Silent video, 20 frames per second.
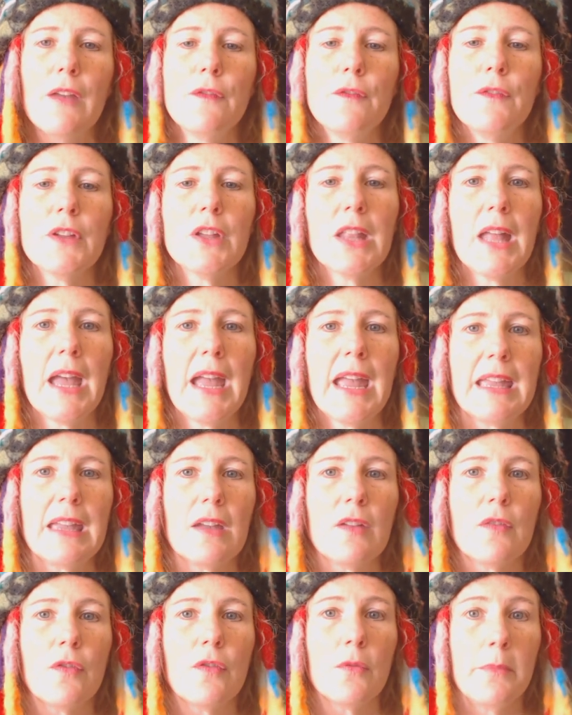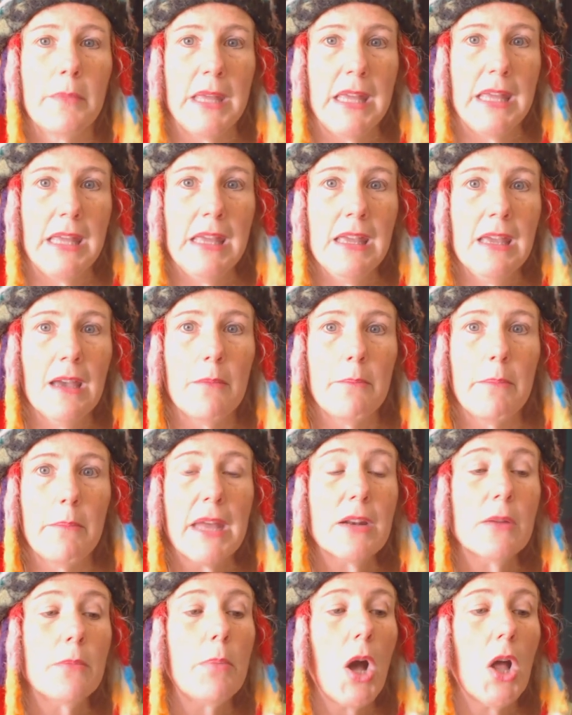I feel like for me,
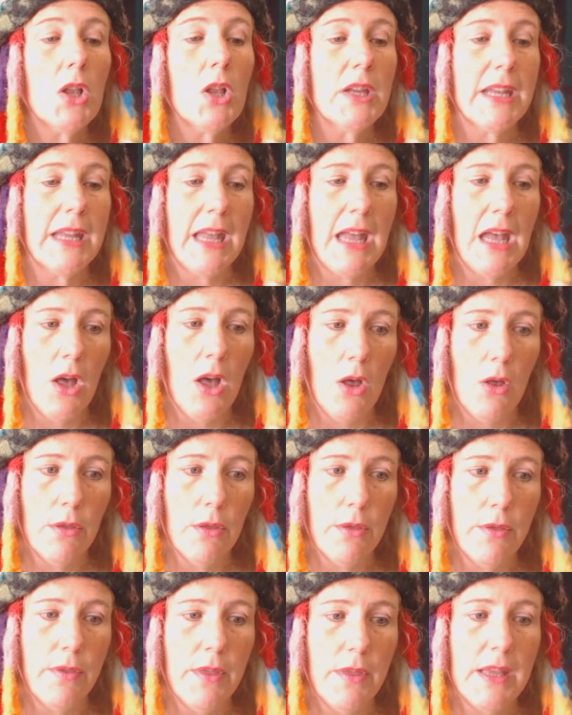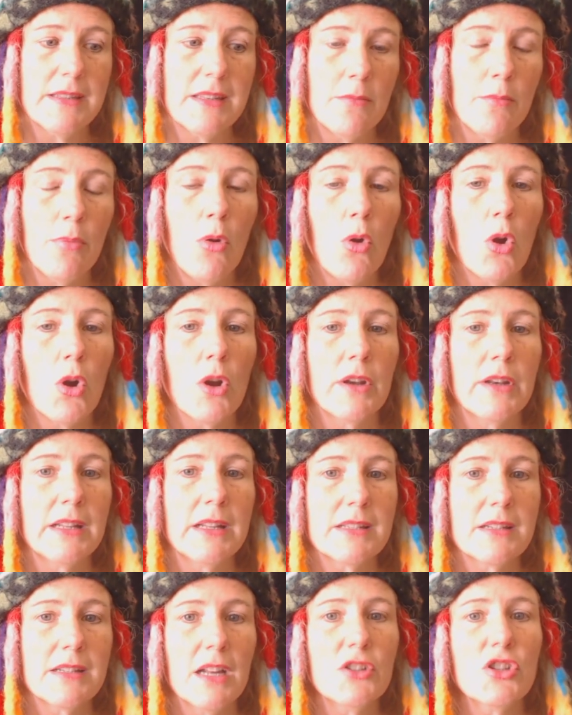metabolic health is important.
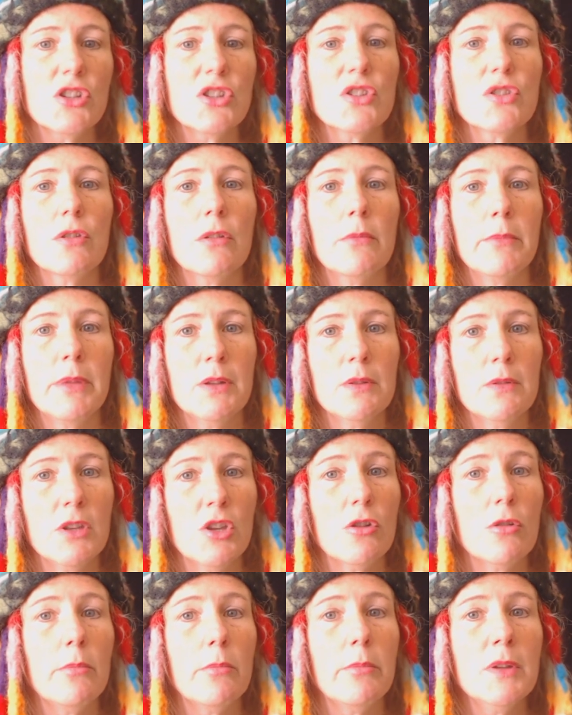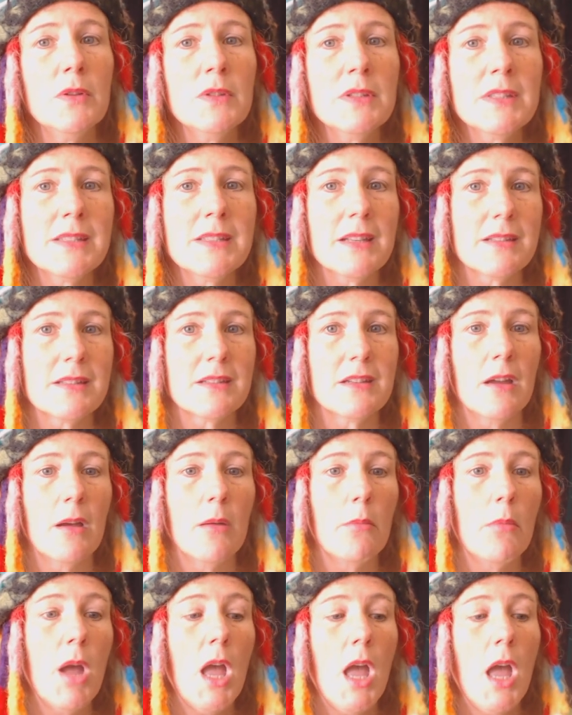It's not just your immune
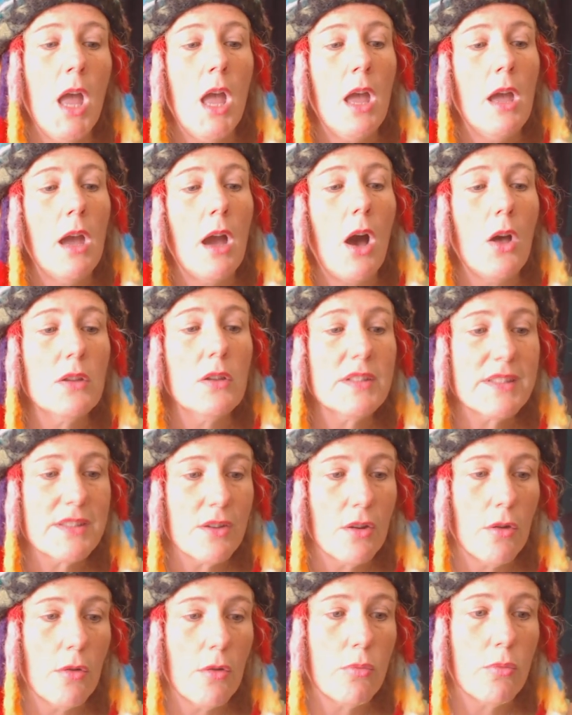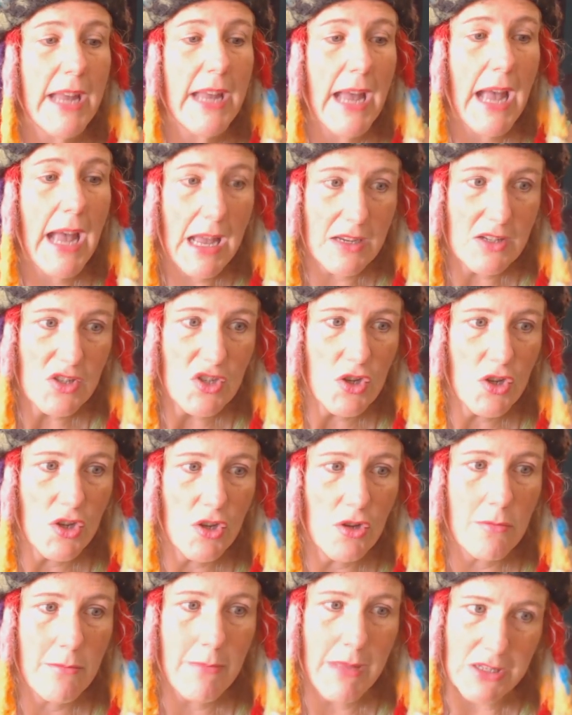system also reacts to
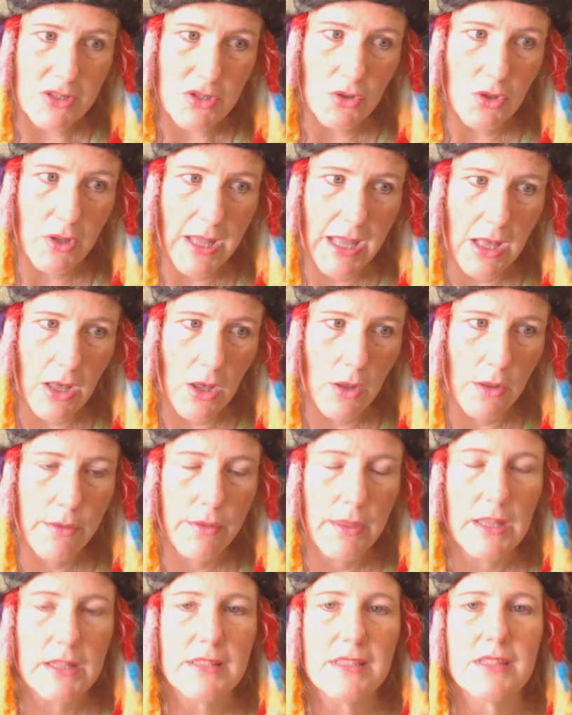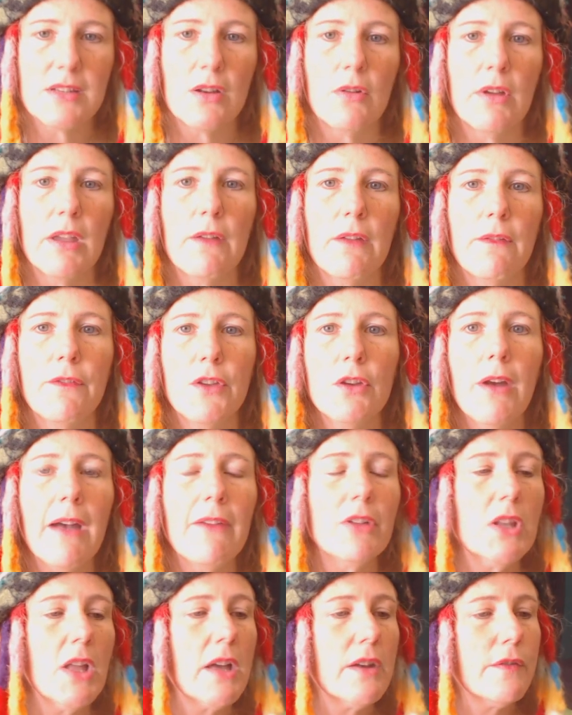your mental health. And so if you
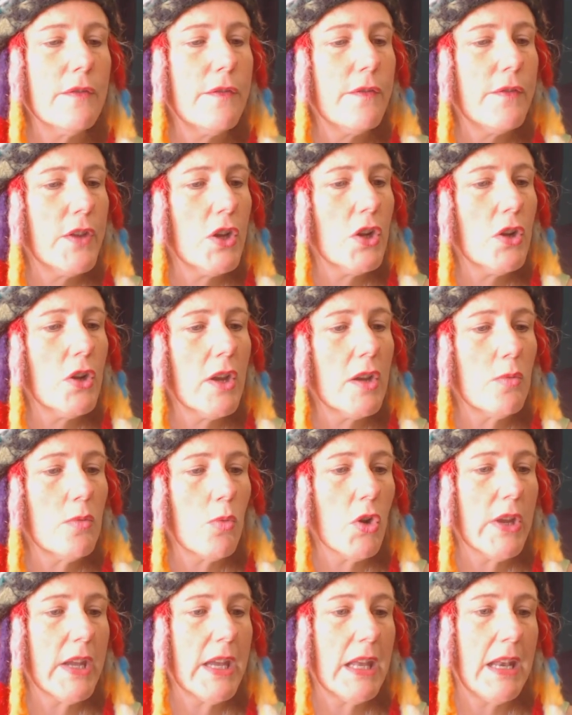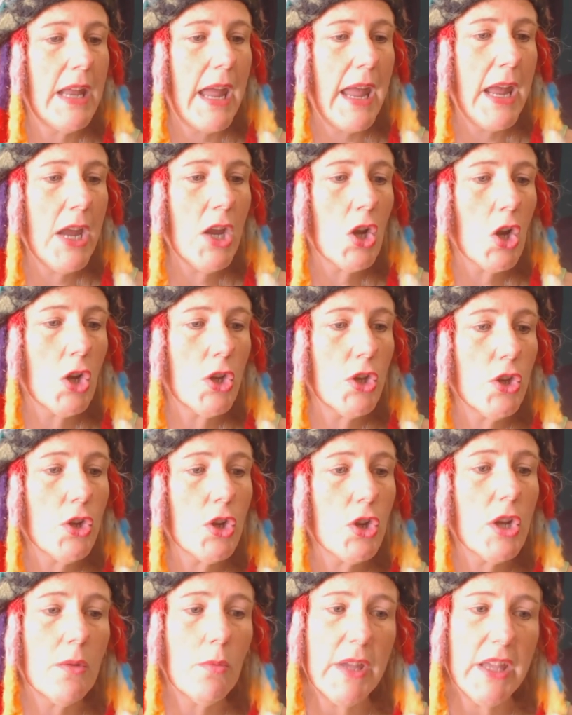have a lot of fear and worry and anger,
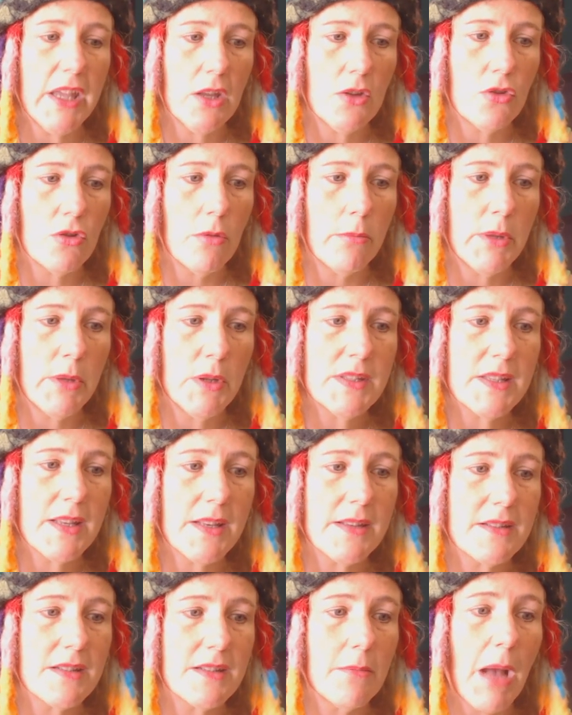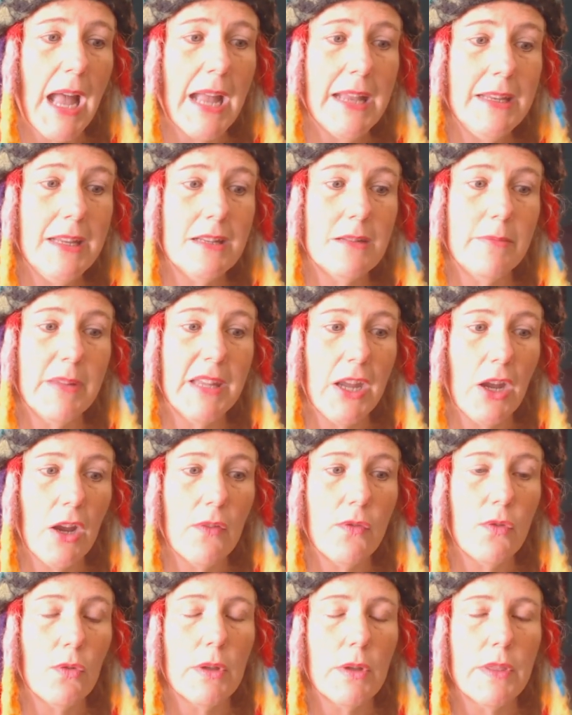you're going to weaken your immune system. I need to be
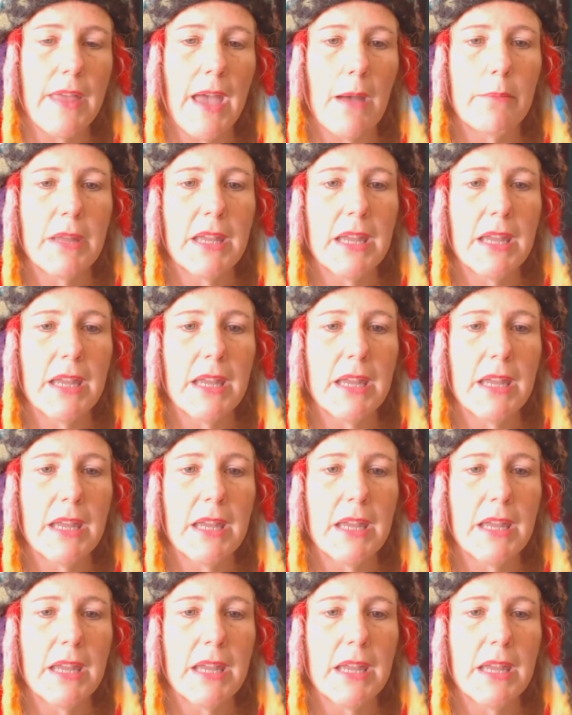careful with